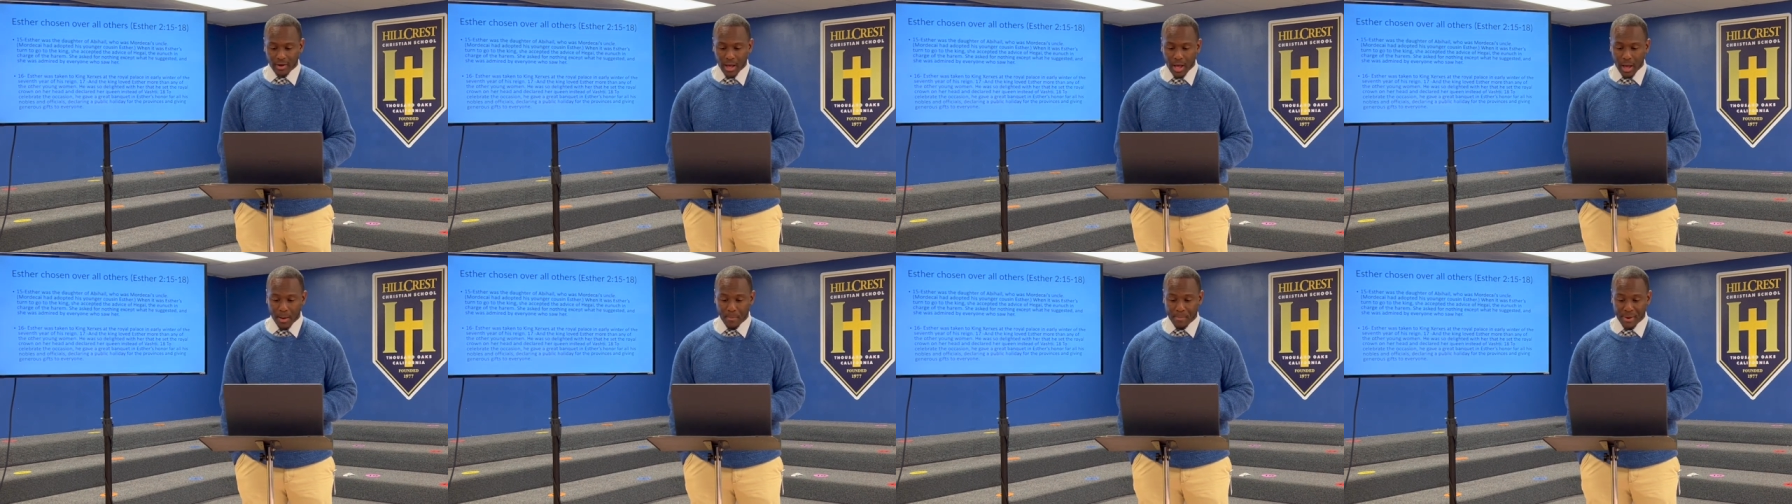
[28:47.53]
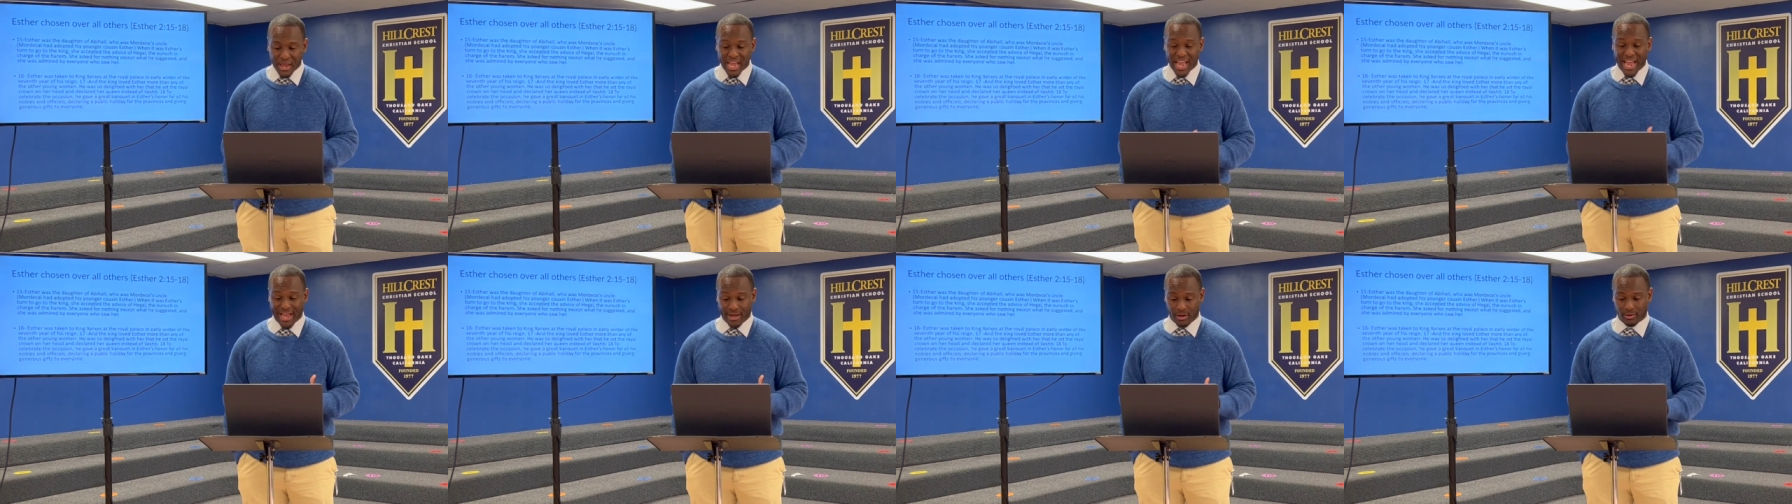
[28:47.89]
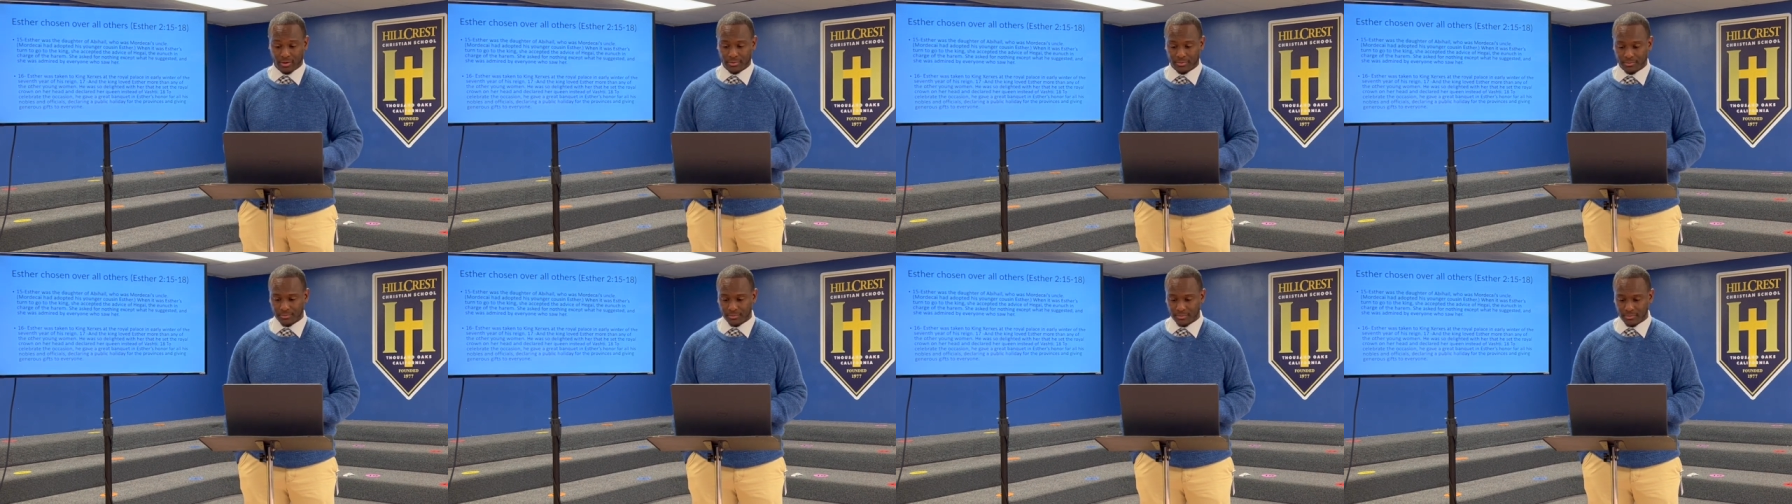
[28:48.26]
Abihail,
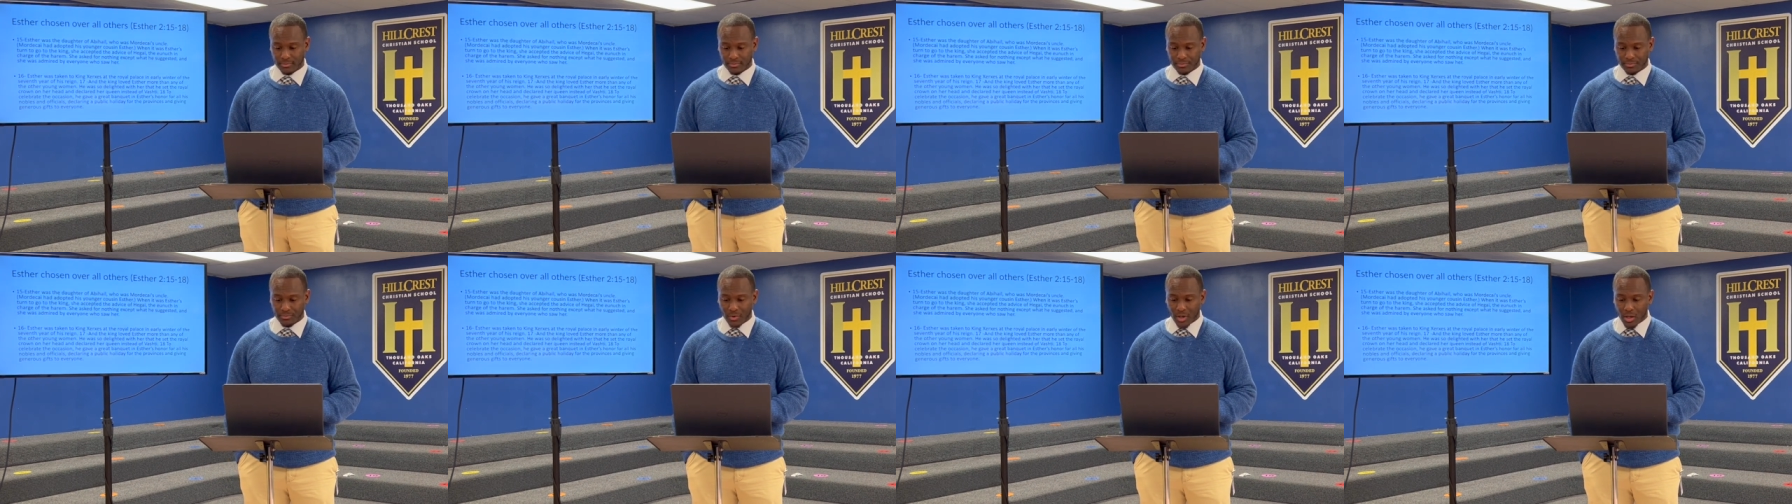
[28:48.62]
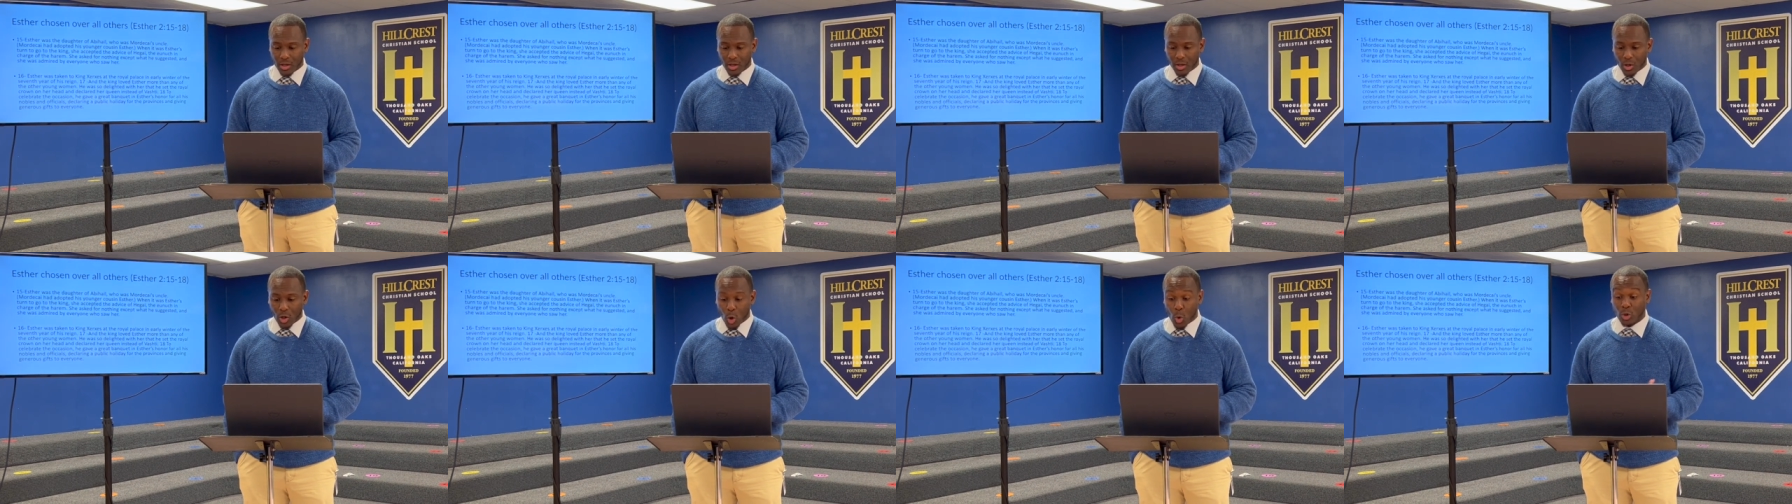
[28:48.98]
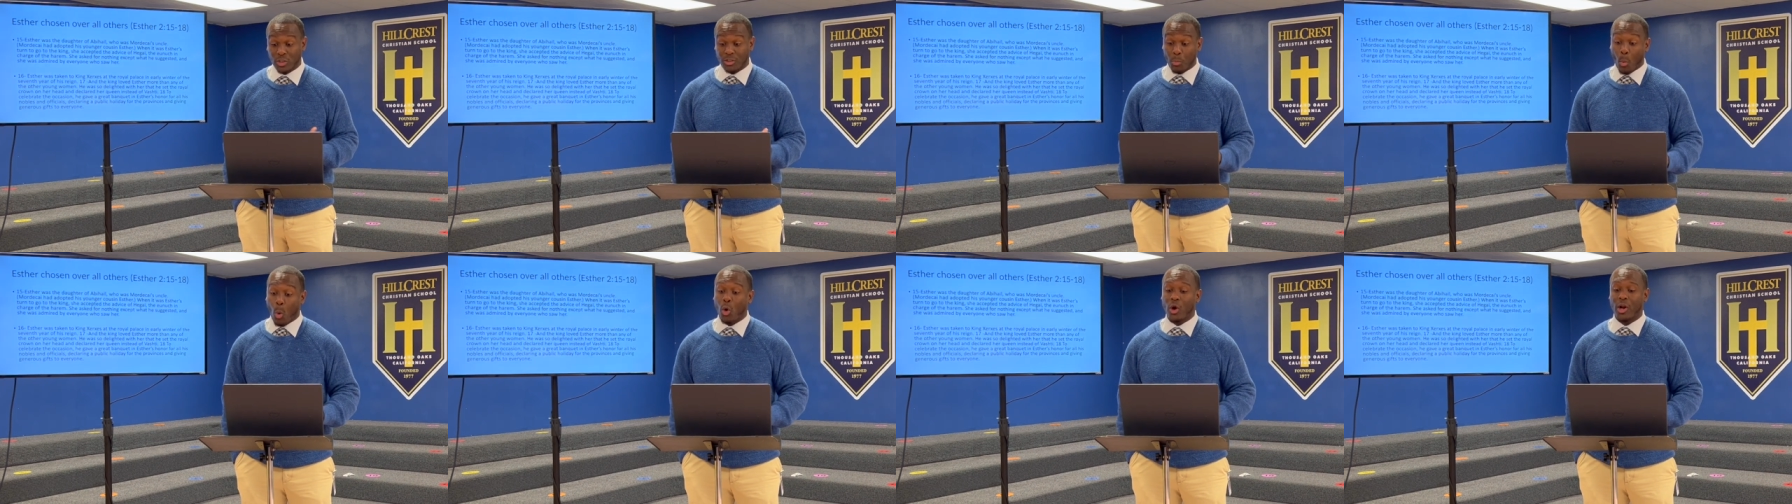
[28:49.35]
who was
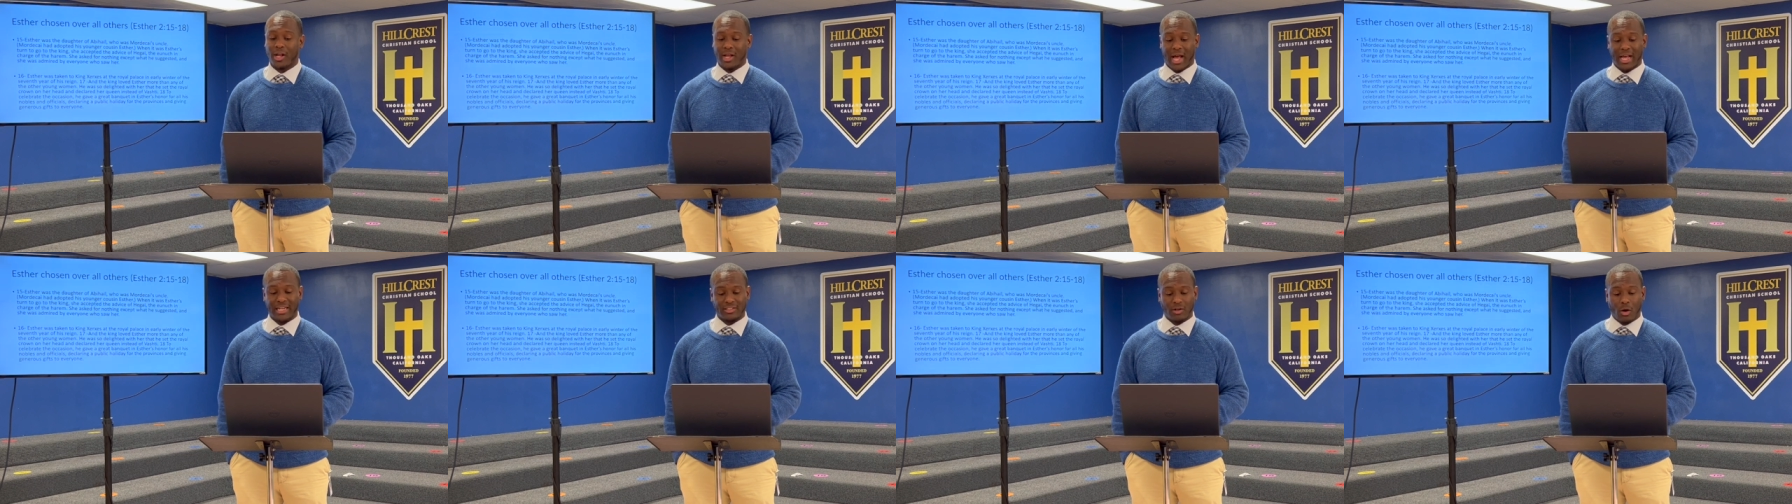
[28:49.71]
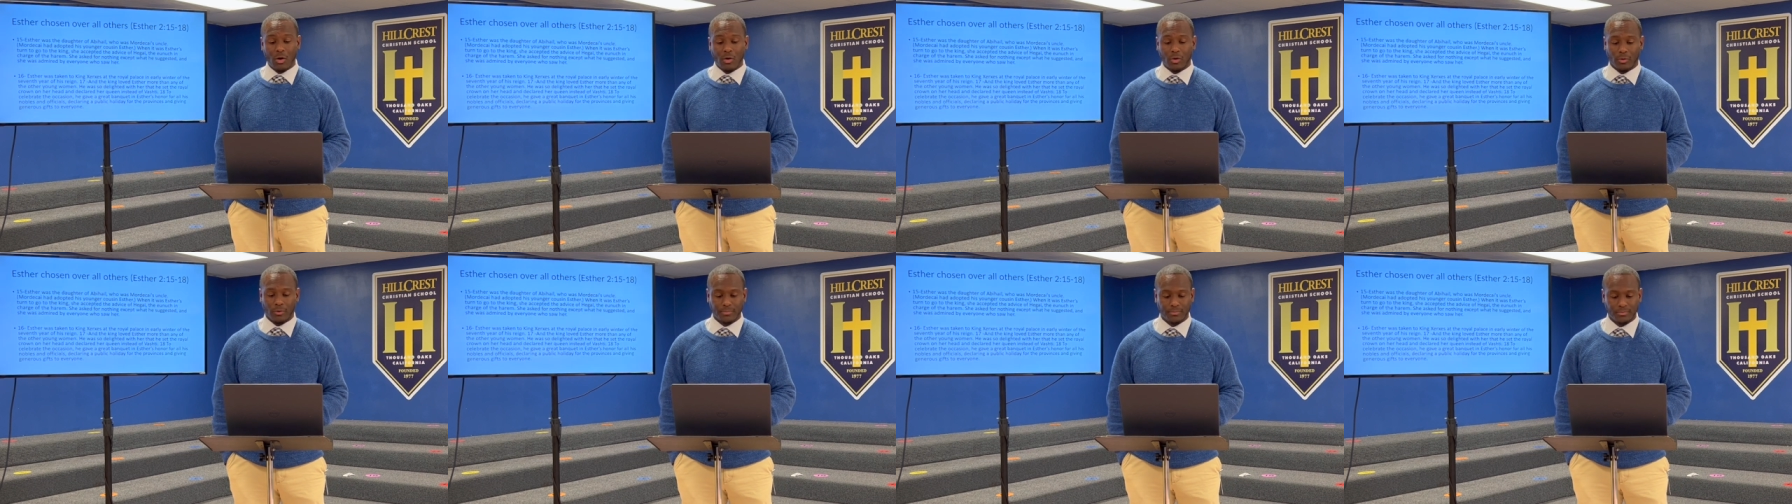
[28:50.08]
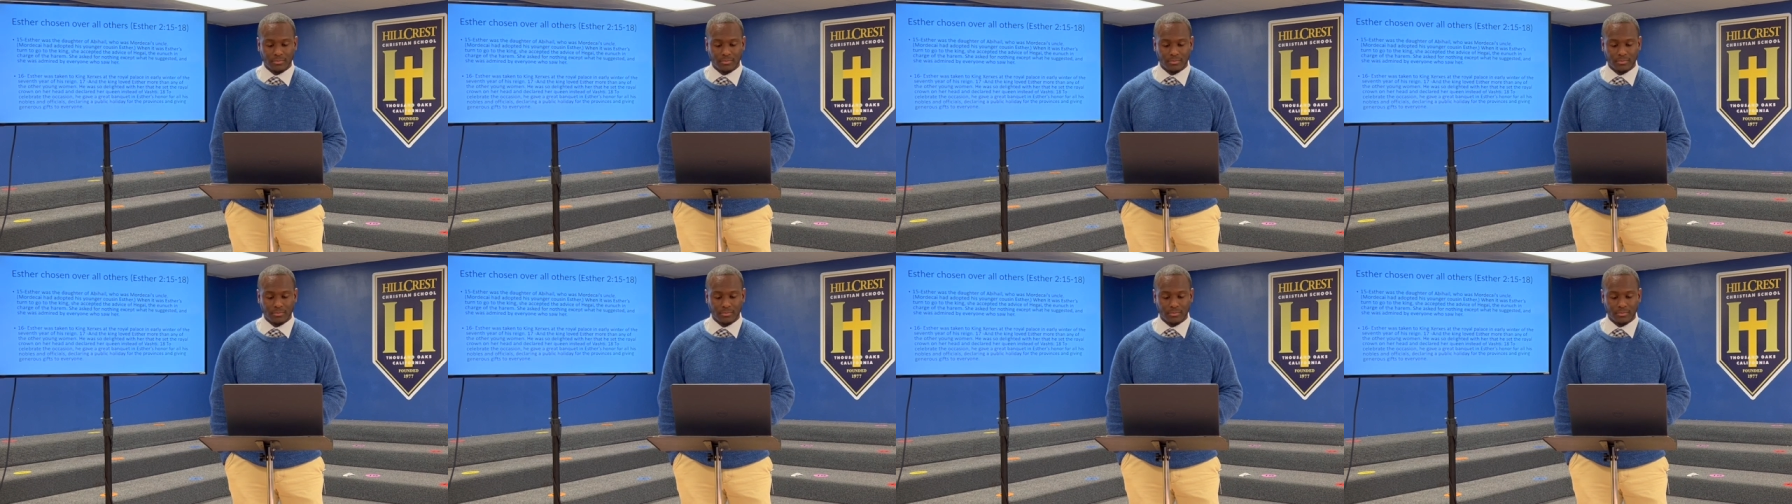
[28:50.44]
Mordecai's uncle.